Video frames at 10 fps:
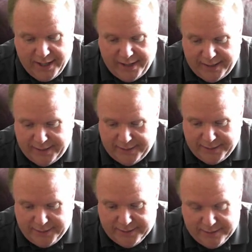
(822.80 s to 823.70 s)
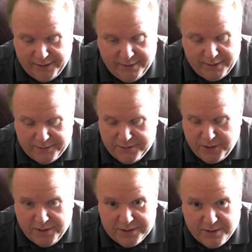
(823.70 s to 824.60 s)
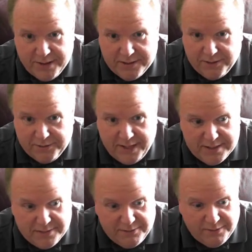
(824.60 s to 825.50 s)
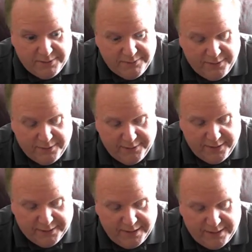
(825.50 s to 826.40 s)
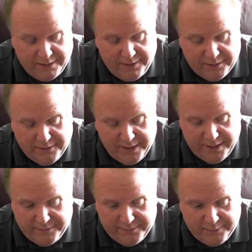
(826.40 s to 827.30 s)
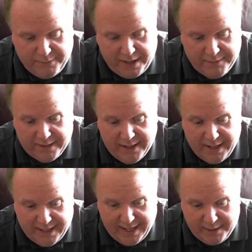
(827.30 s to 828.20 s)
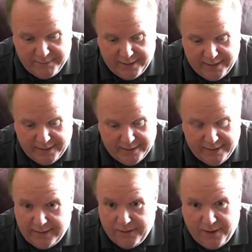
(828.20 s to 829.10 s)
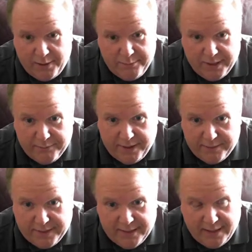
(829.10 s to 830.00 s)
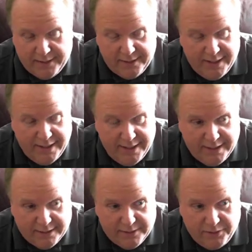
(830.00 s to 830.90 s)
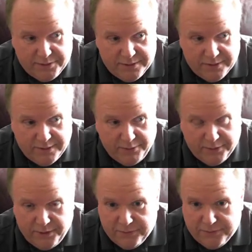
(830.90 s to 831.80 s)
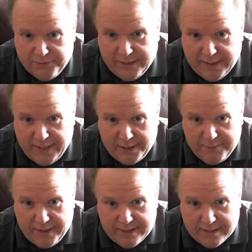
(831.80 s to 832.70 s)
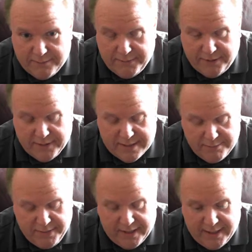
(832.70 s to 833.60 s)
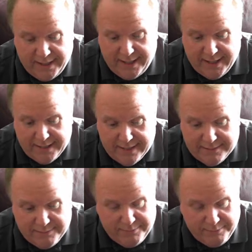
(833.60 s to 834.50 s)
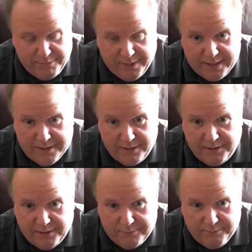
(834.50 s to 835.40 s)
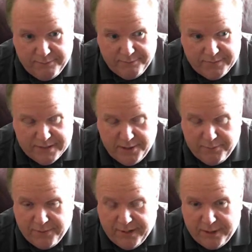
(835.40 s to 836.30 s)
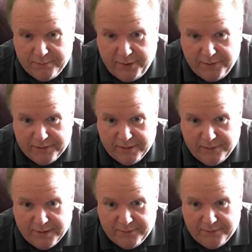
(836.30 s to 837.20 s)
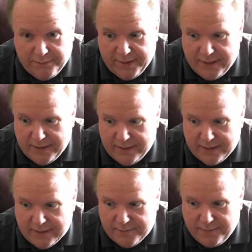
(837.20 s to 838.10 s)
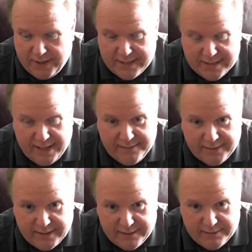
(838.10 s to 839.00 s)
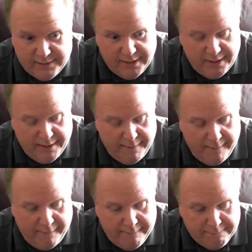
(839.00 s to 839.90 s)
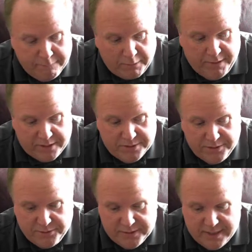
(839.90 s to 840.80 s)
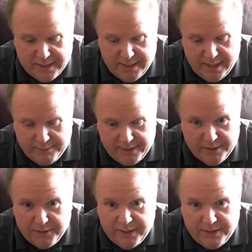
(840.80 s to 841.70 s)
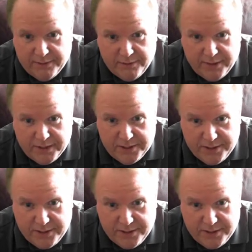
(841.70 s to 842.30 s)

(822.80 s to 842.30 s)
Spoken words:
and Joey's already told that story really well, getting an autograph. And Bobby Knight came in. Didn't know how big Bobby Knight, the old coach for Indiana basketball. He's a big guy. He's pretty tall and still pretty imposing looking to be in his probably 70s. That's cool to see him. And no, he didn't throw any